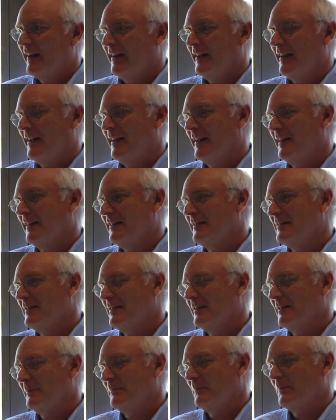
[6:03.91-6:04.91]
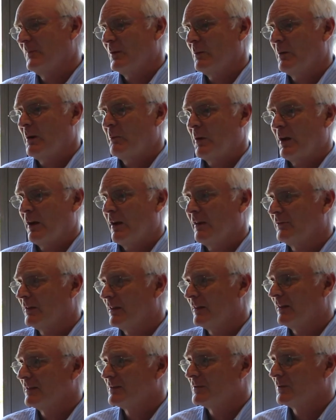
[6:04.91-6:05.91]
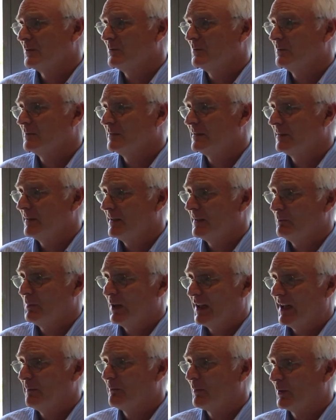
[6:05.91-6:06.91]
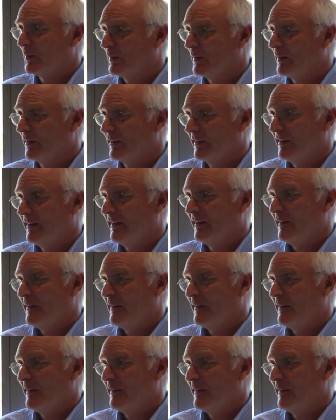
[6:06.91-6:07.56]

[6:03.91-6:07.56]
And um, so I went off to law school and became a lawyer.